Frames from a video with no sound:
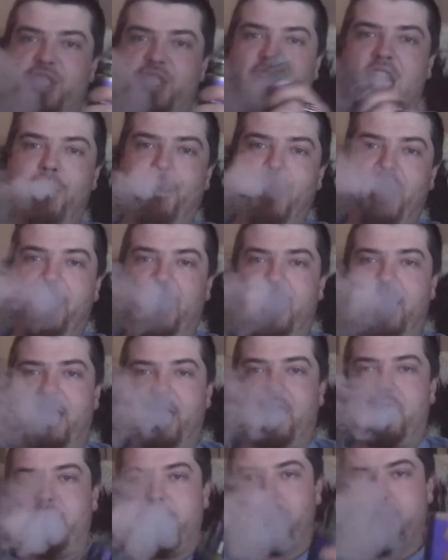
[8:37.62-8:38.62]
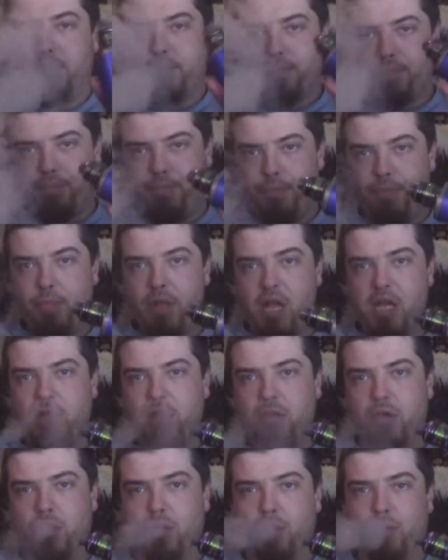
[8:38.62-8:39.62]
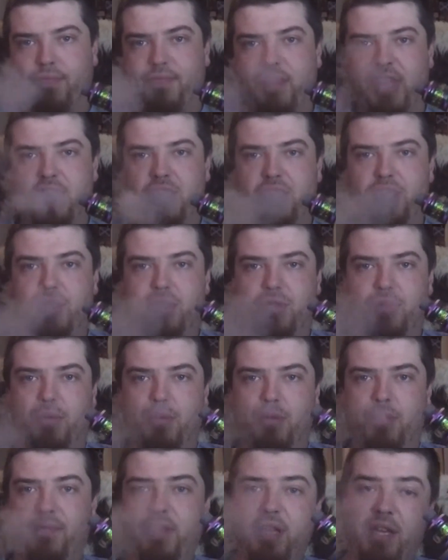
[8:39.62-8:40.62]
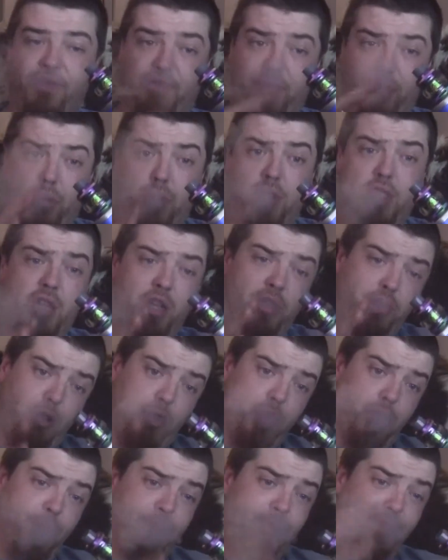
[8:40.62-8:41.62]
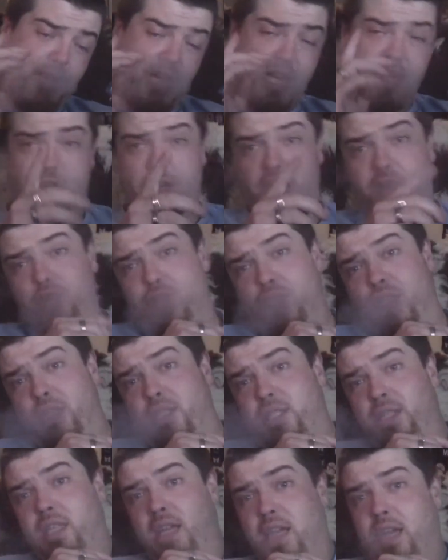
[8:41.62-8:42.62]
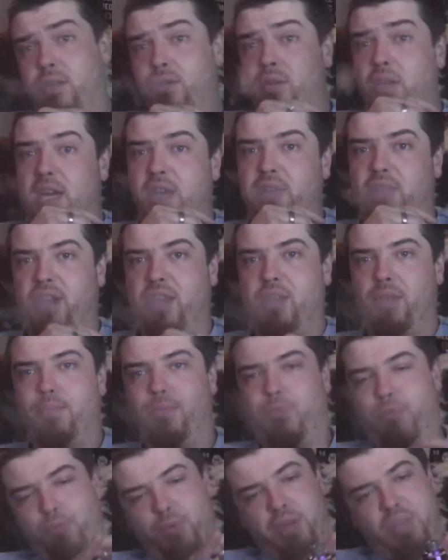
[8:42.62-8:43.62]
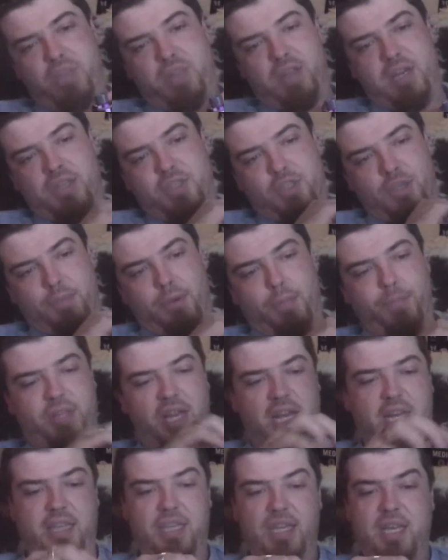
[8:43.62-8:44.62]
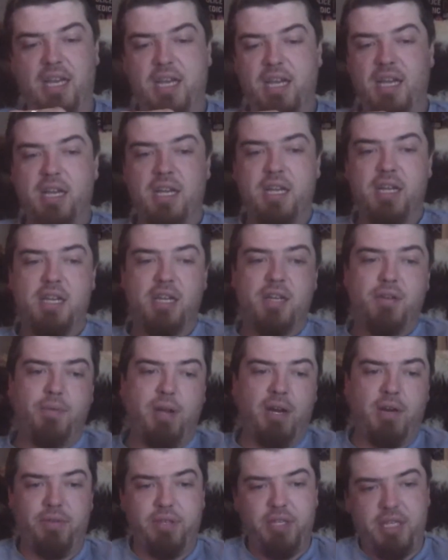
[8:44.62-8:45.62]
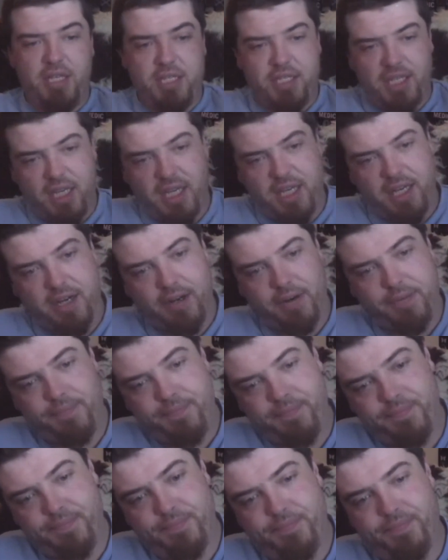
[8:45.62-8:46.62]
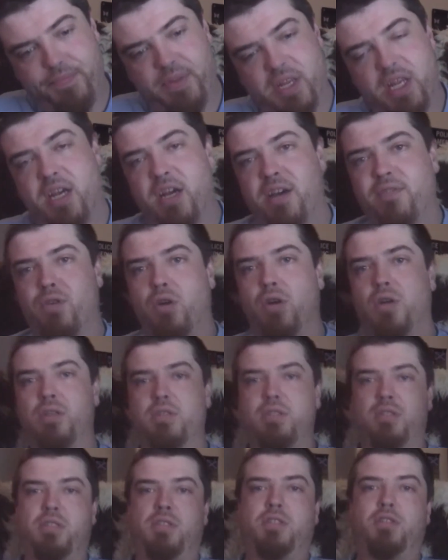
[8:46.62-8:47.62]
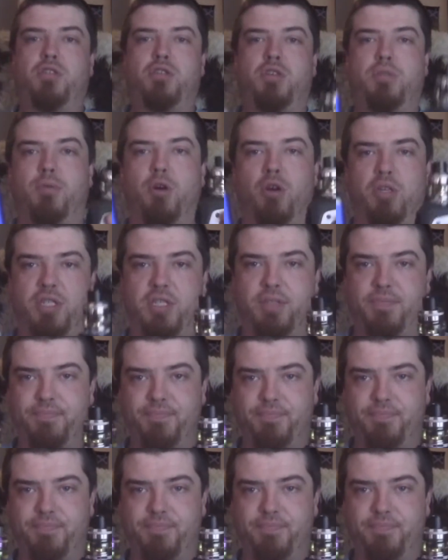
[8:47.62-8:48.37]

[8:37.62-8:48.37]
Jam in the good old fashioned small loaf, and for those that are new and are interested, how do I rate them with a sub-ohm tank? Well, you see here, I've got 2 mods.